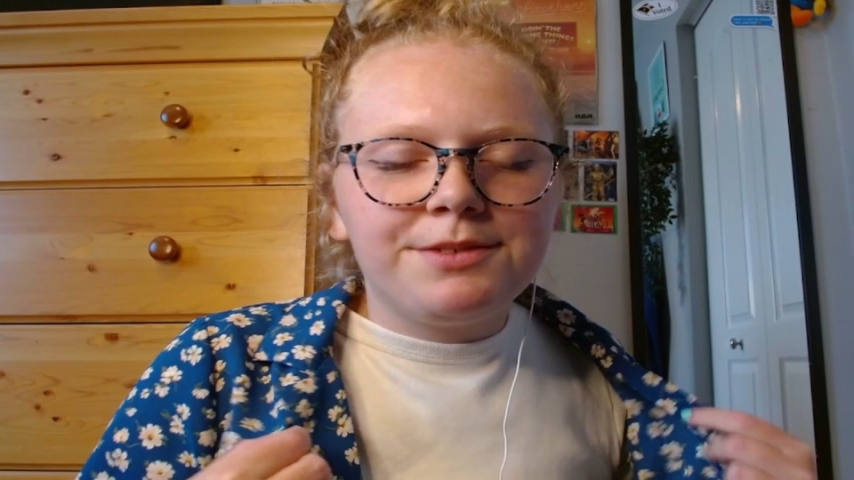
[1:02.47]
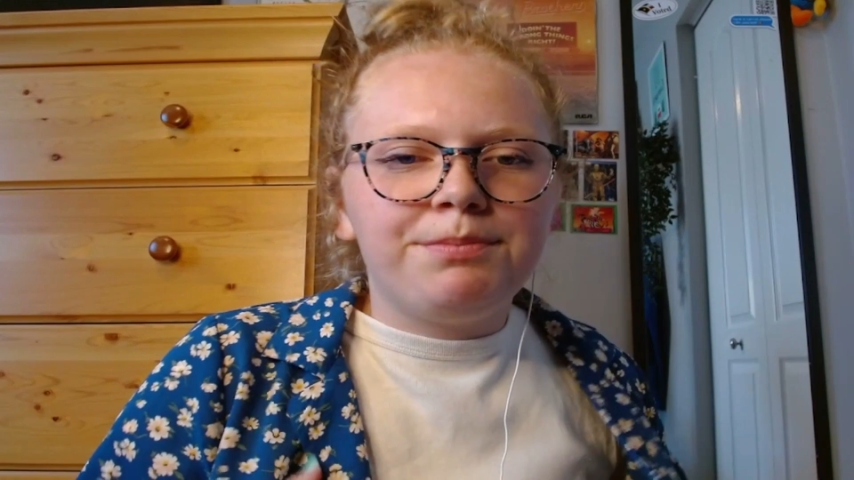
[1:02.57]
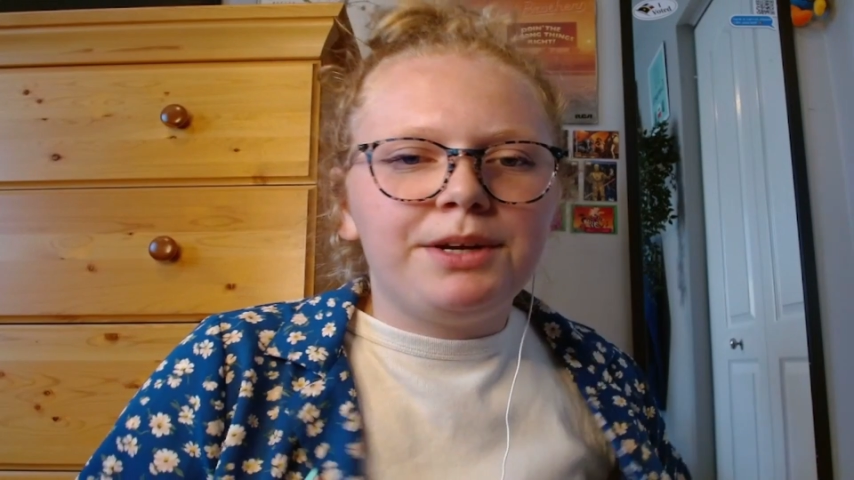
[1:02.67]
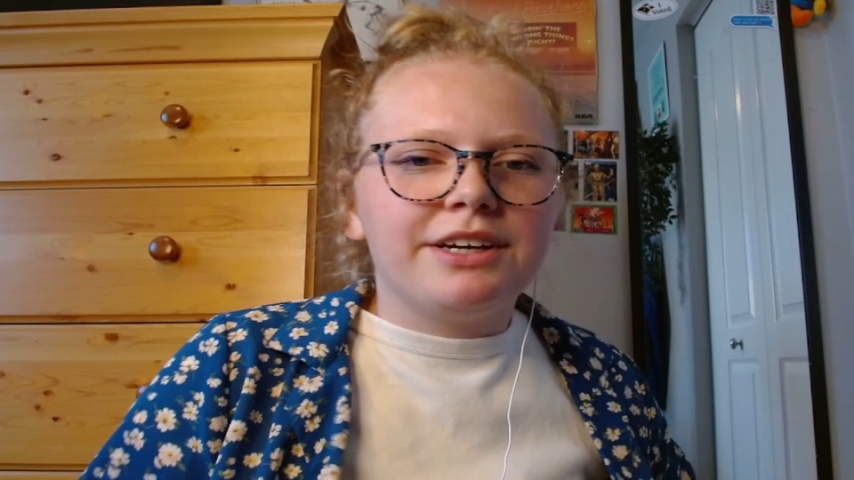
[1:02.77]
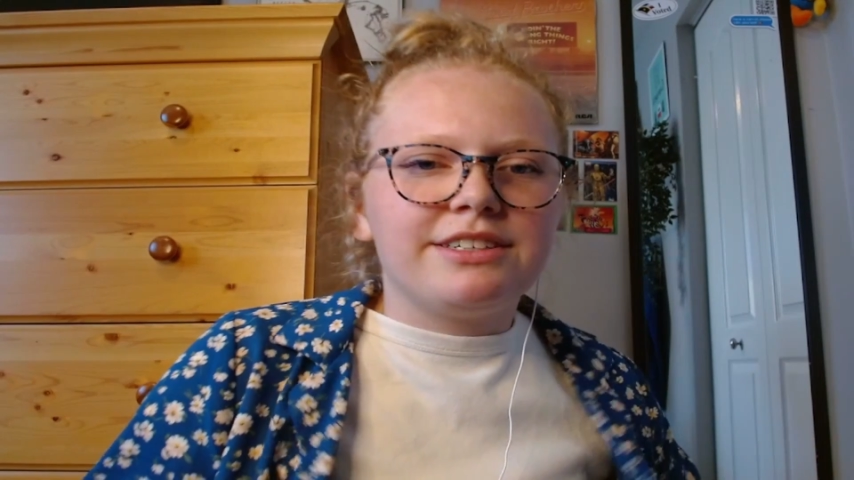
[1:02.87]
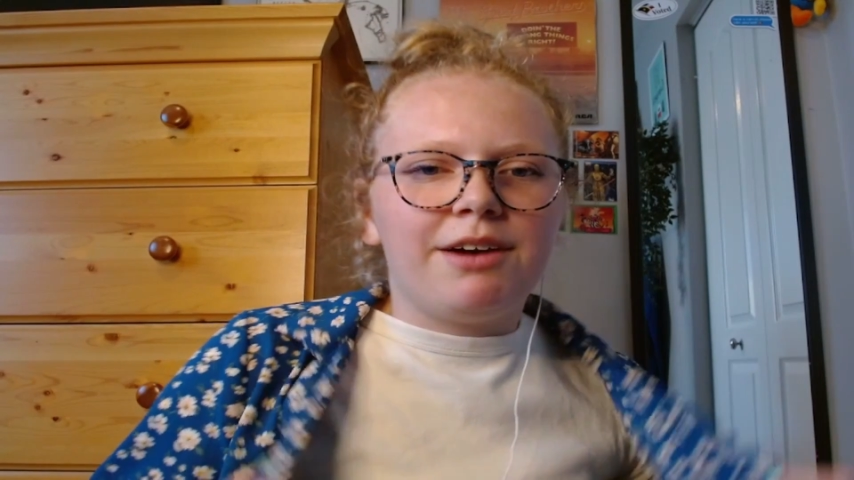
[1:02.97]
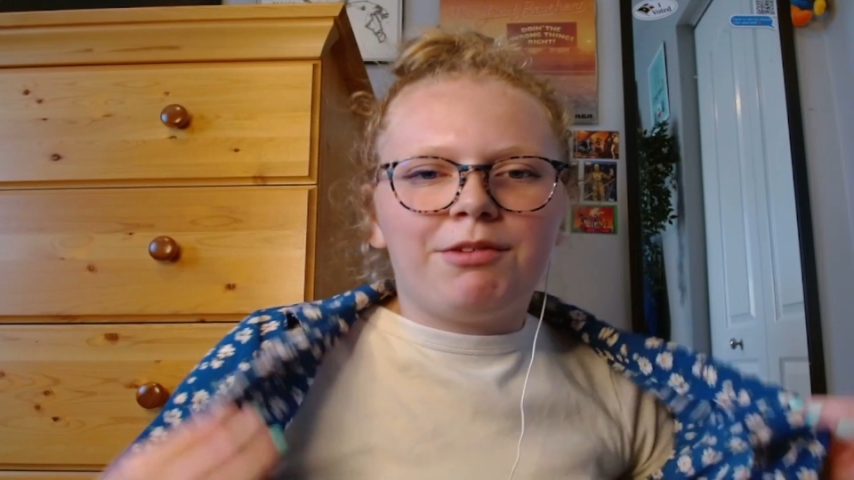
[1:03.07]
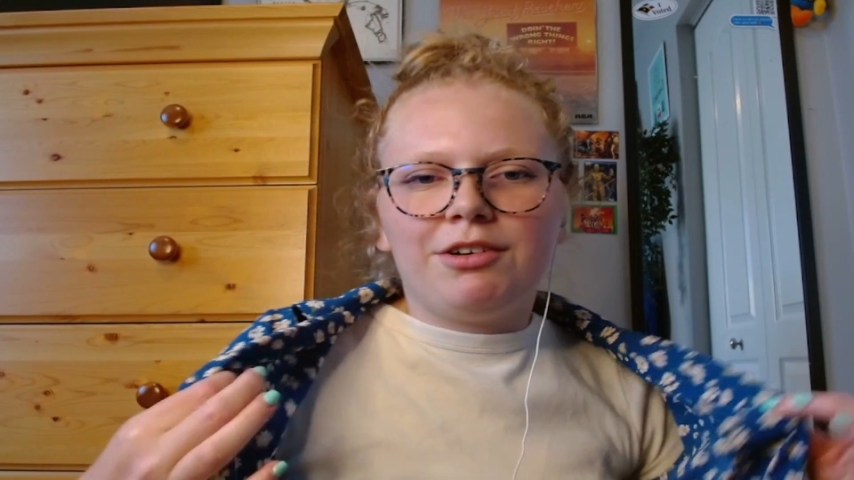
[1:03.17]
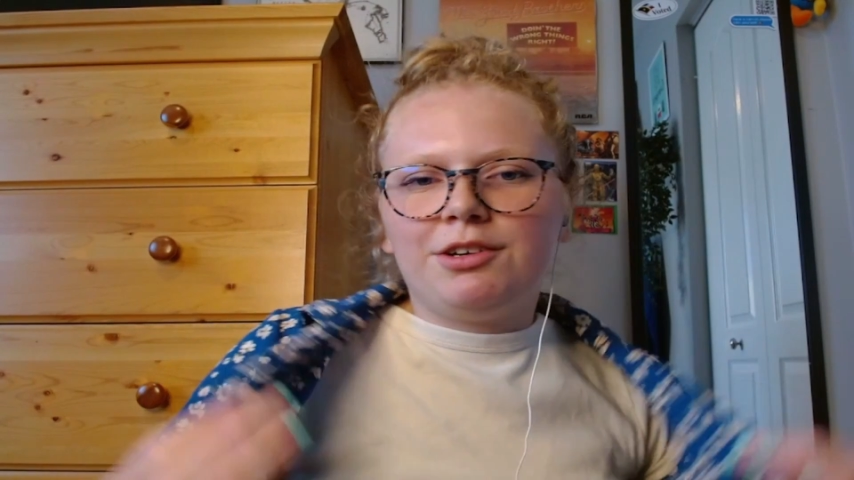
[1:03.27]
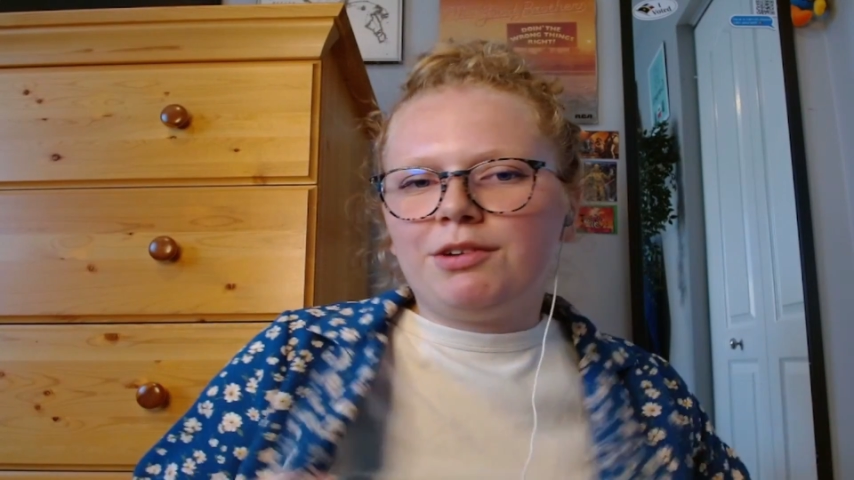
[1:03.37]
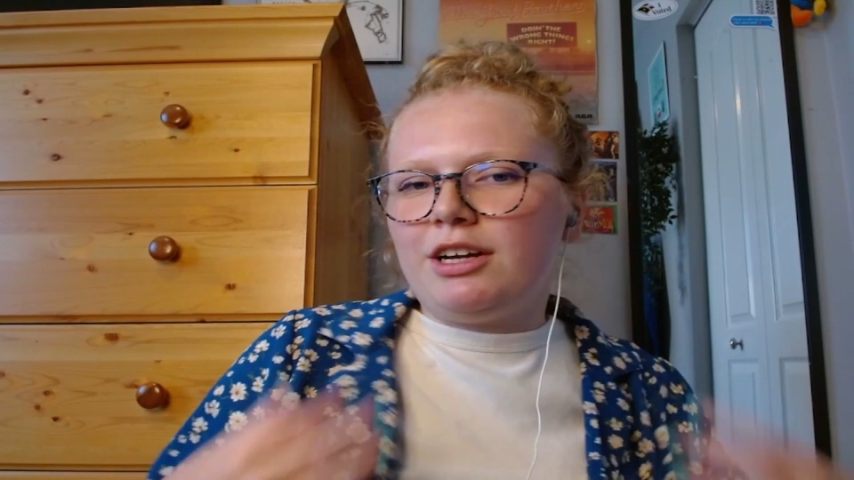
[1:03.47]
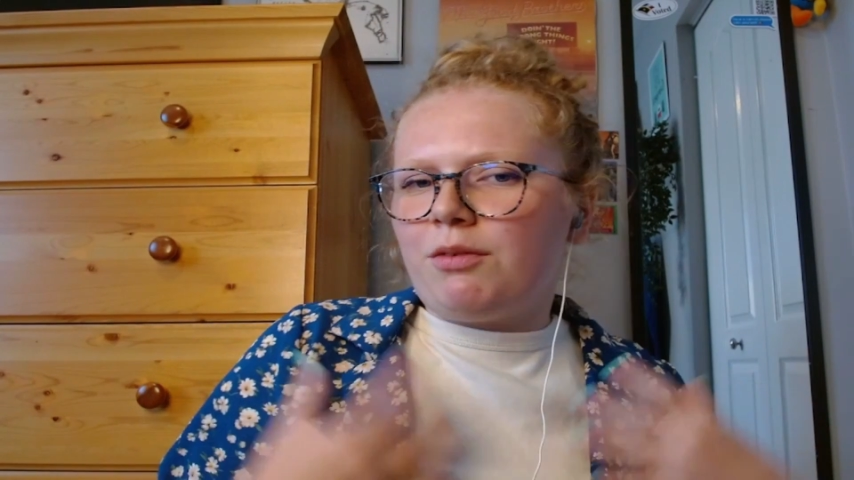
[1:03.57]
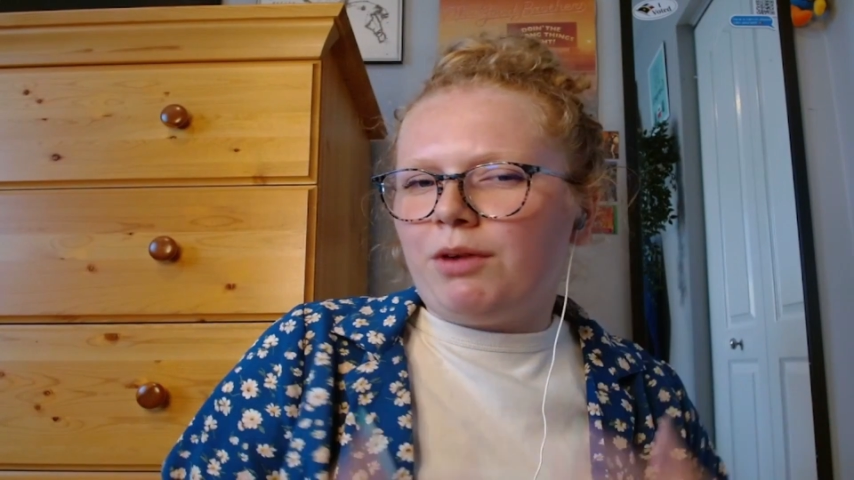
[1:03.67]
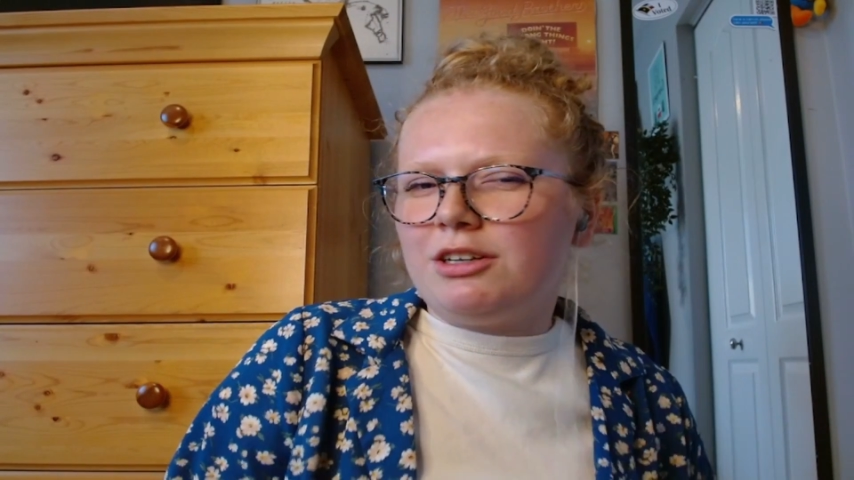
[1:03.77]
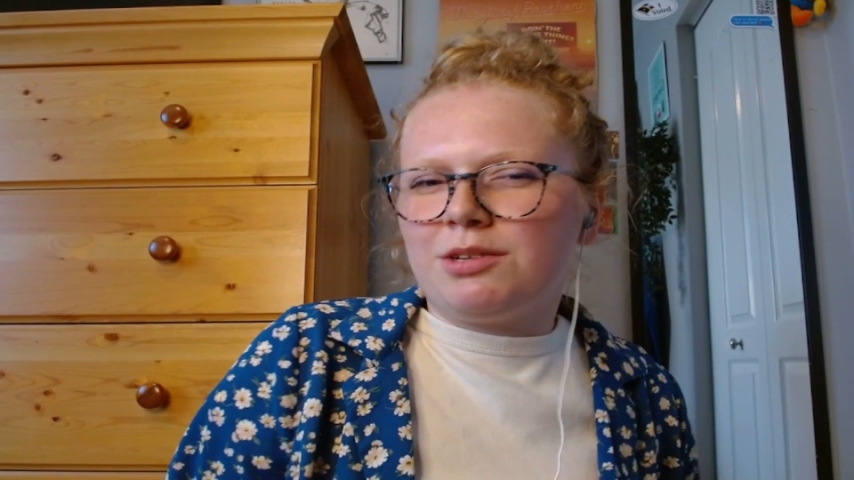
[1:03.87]
because I wanted to wear like a
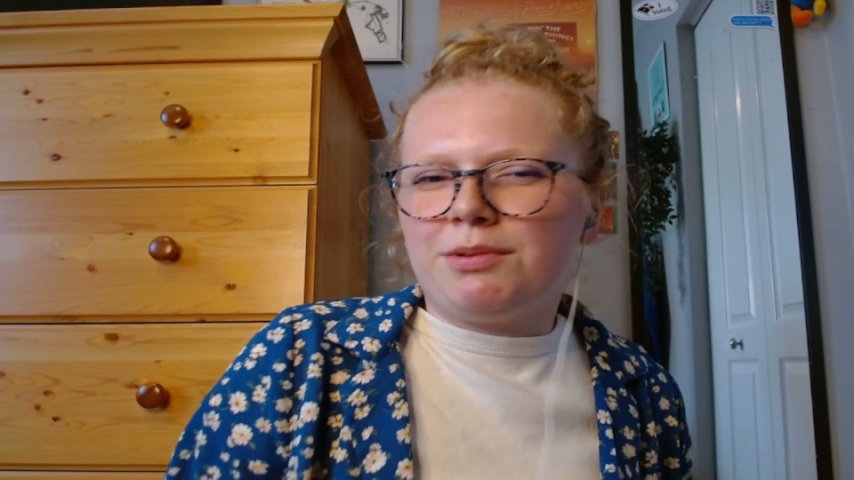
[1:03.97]
white shirt,